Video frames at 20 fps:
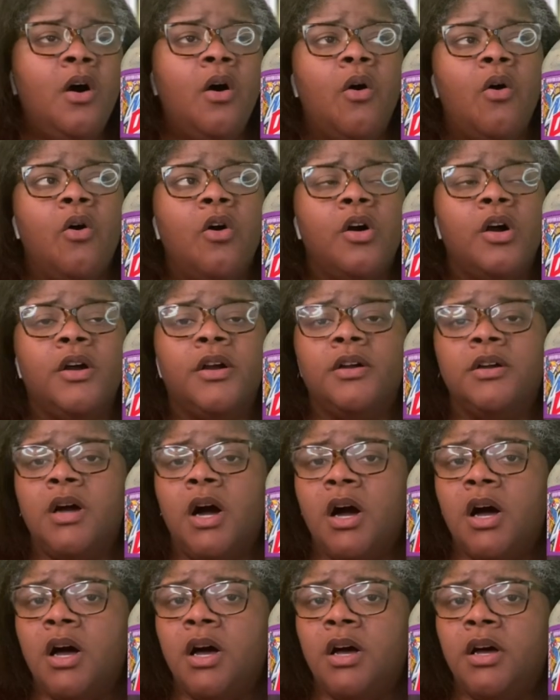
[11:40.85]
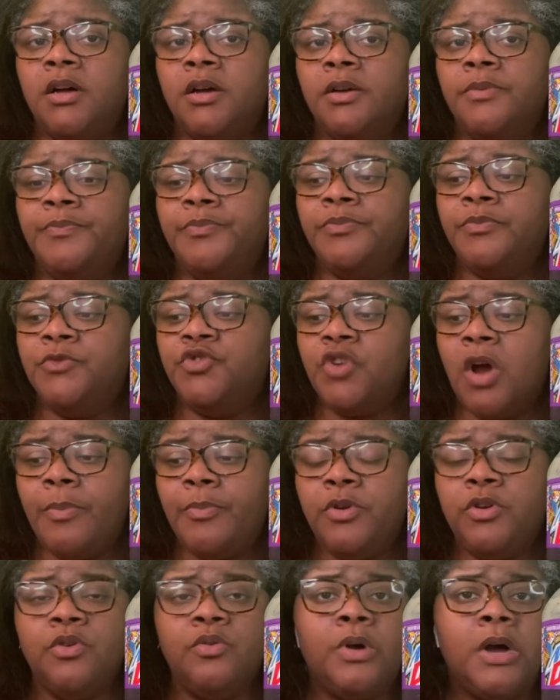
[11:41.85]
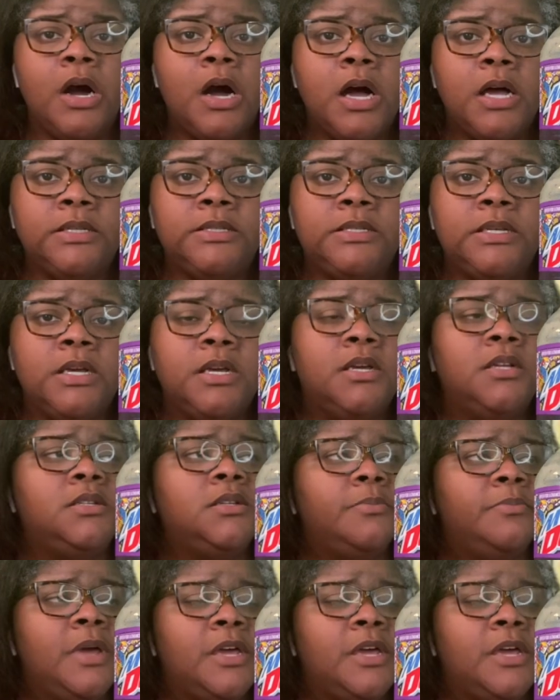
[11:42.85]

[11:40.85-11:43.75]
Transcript: or dropping new content.